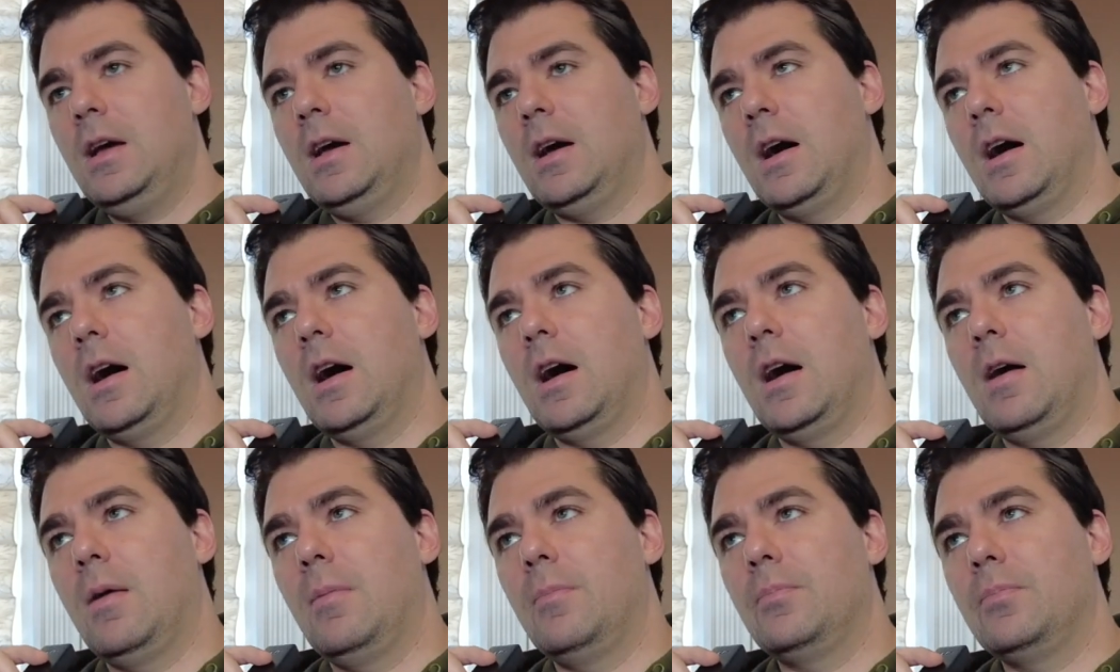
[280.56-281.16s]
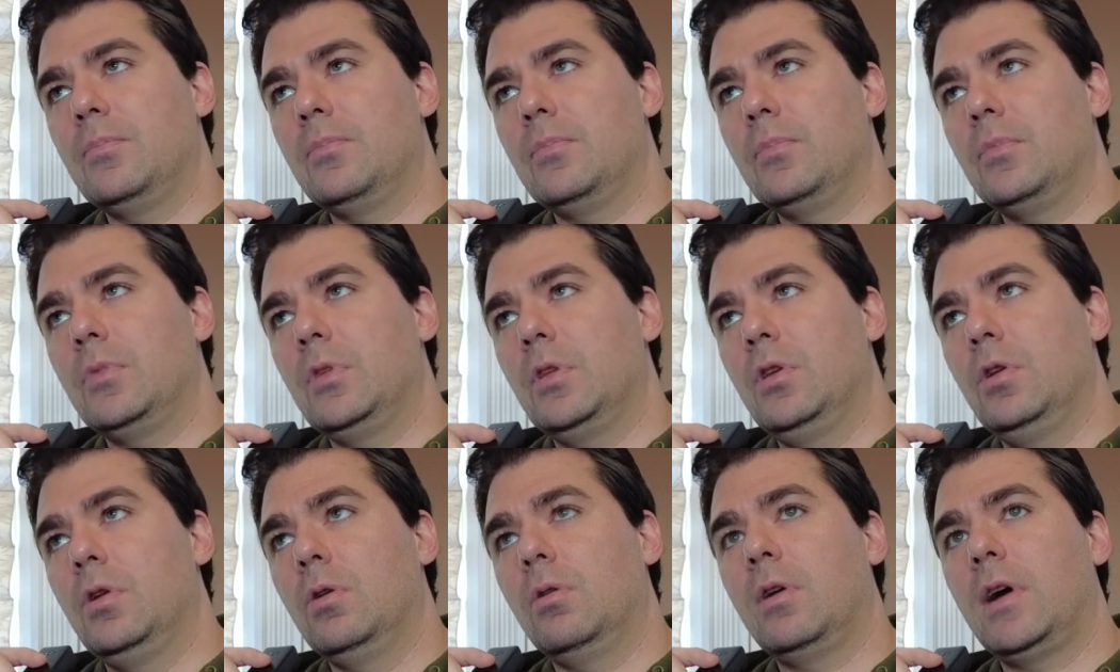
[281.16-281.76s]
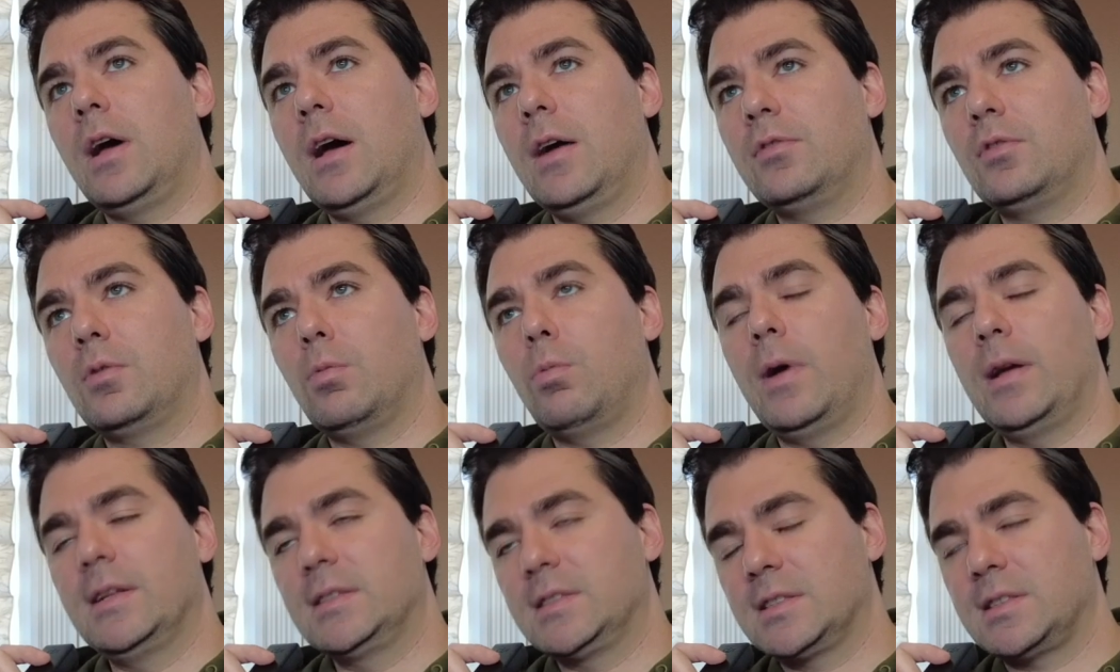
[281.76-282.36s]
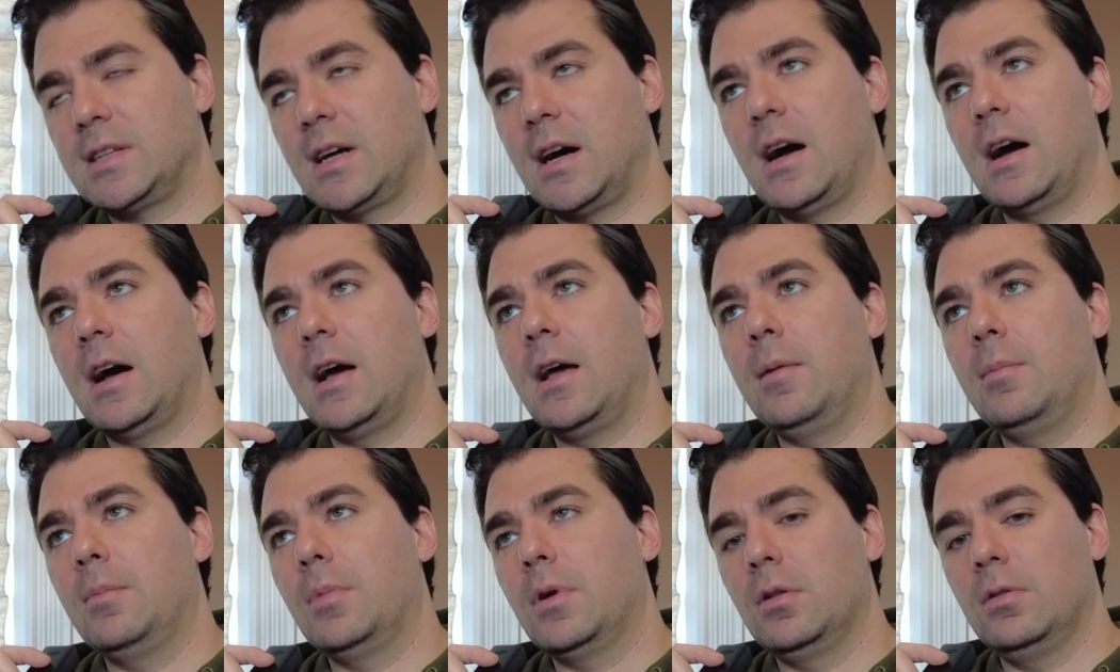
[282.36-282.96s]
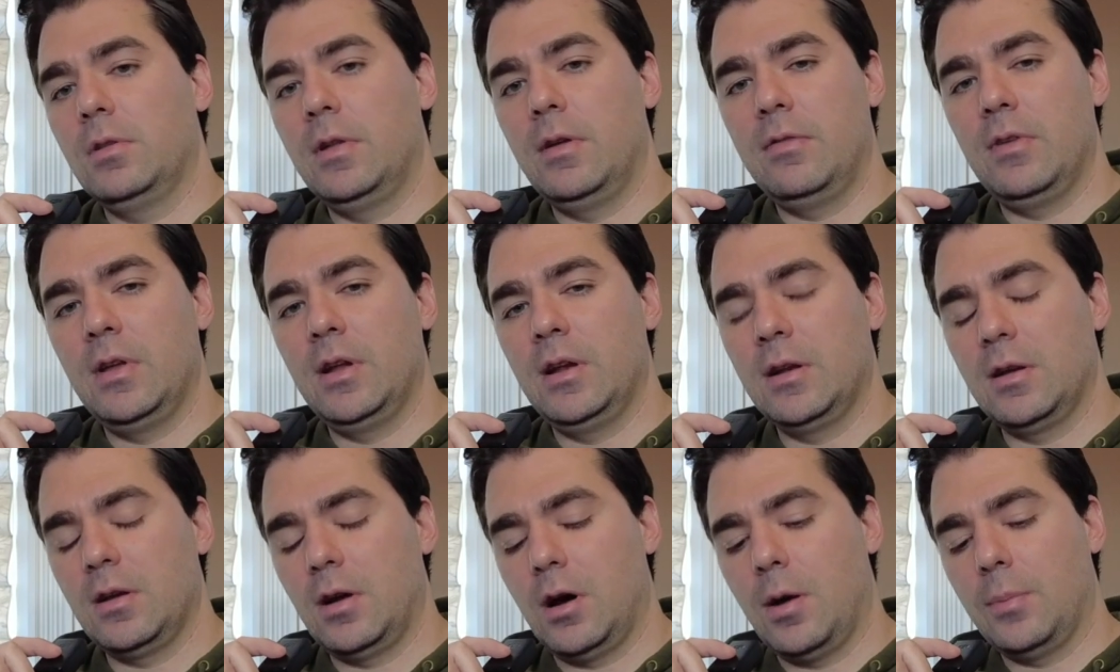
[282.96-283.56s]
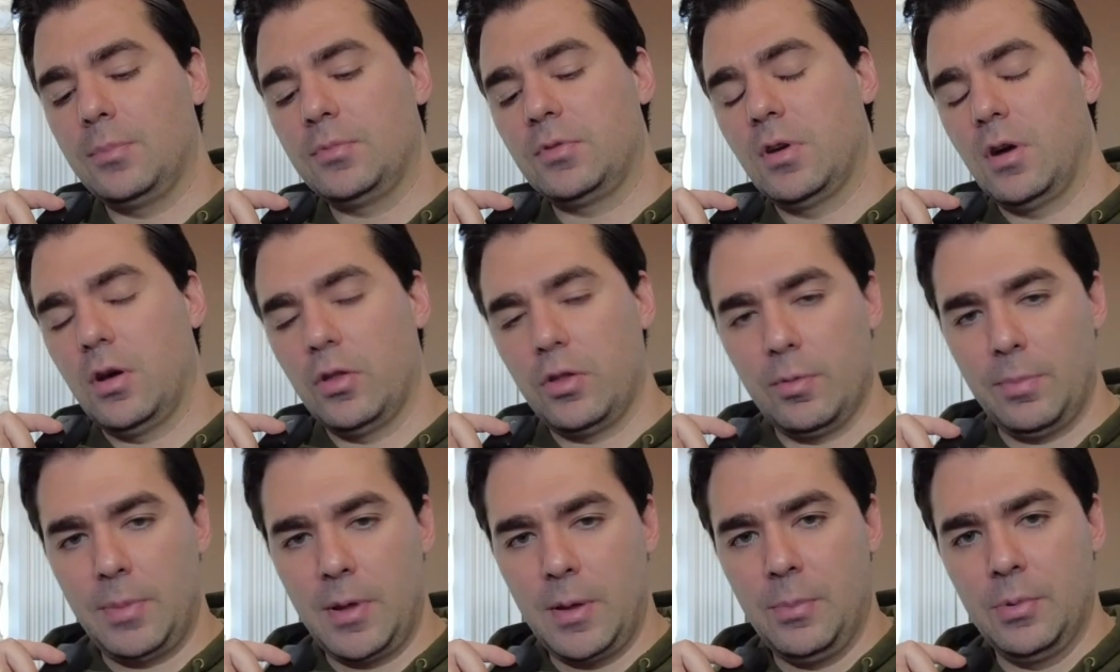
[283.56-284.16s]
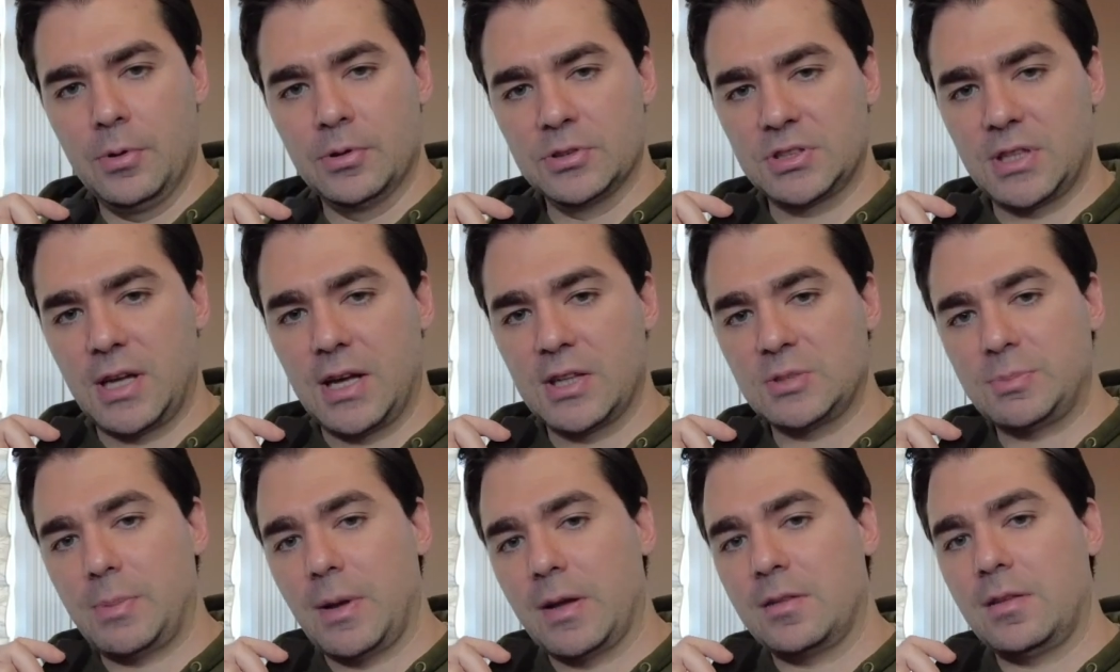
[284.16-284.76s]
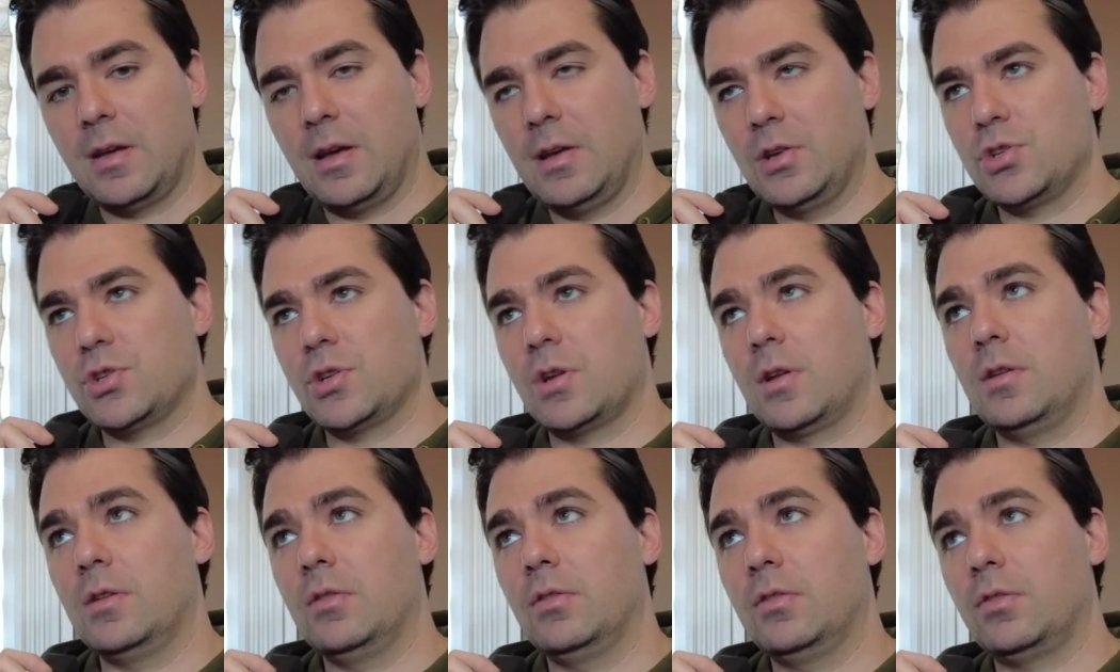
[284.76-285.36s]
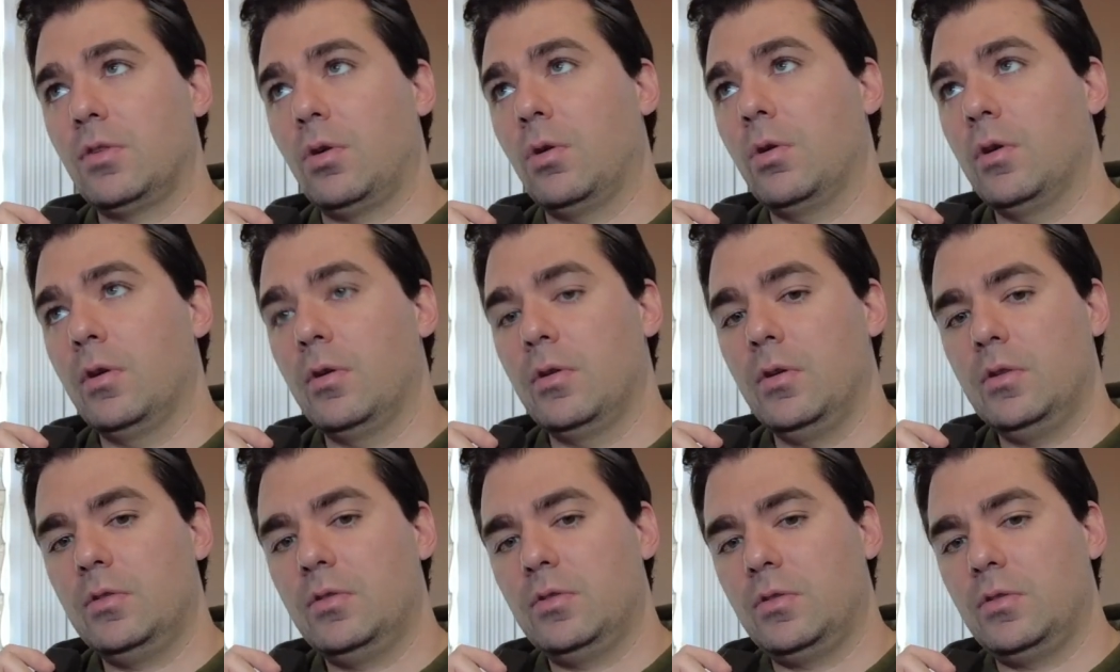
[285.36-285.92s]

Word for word: Um, you don't have to waste time living up to other people's expectations or